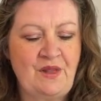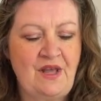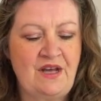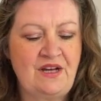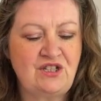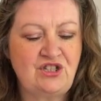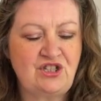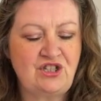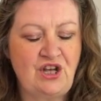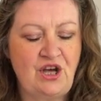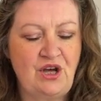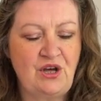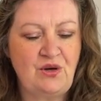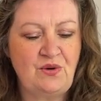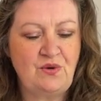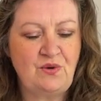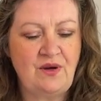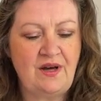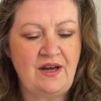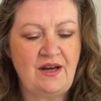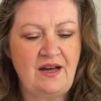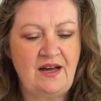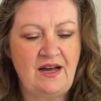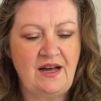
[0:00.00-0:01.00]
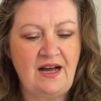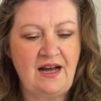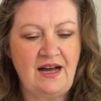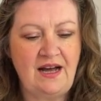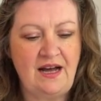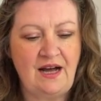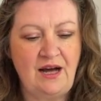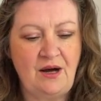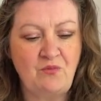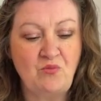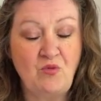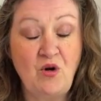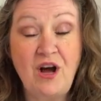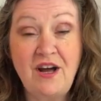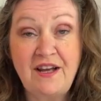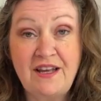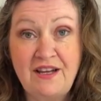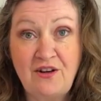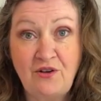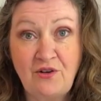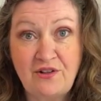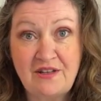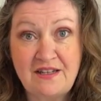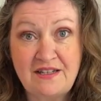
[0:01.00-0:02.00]
So I'm working
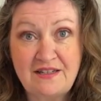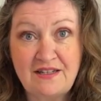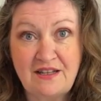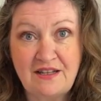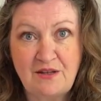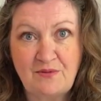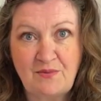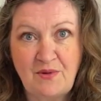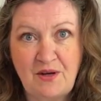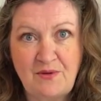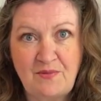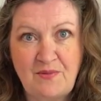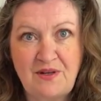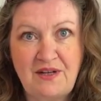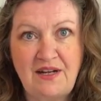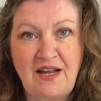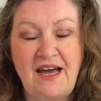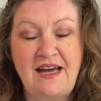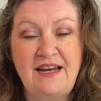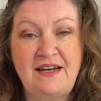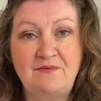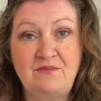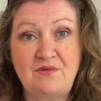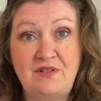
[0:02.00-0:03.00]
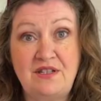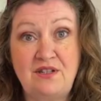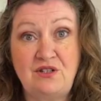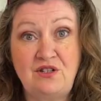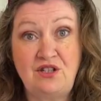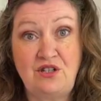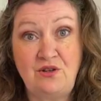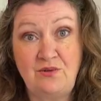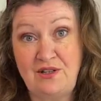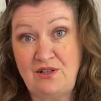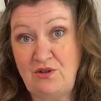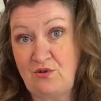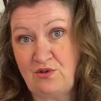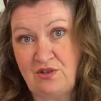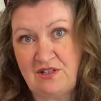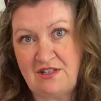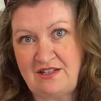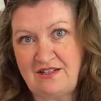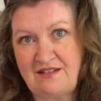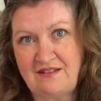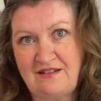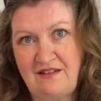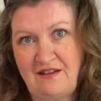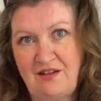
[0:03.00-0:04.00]
on this at the moment, and I'm doing all the
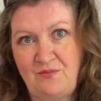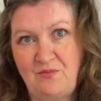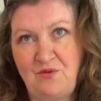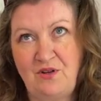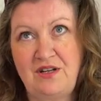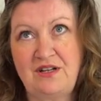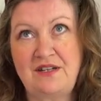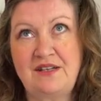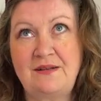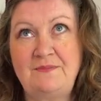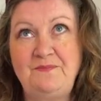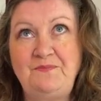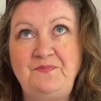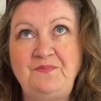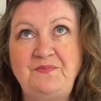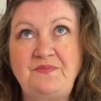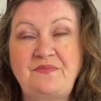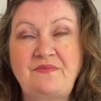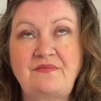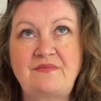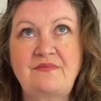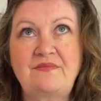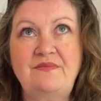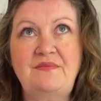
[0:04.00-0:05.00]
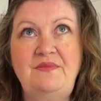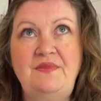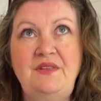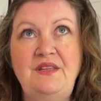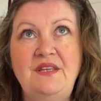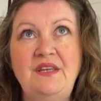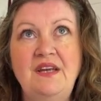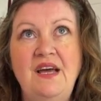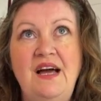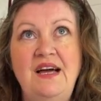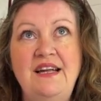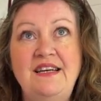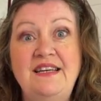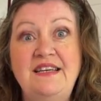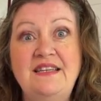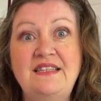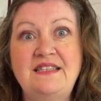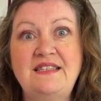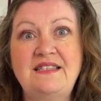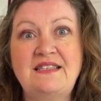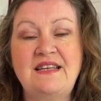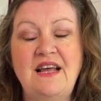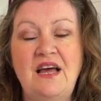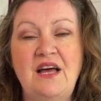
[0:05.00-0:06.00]
design work. And
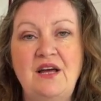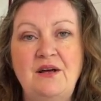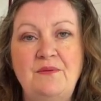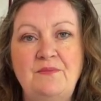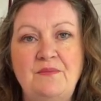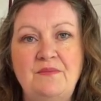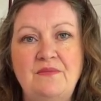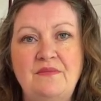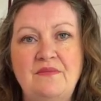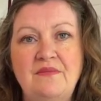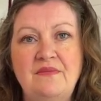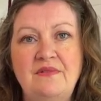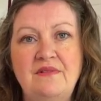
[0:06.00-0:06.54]
it's I'm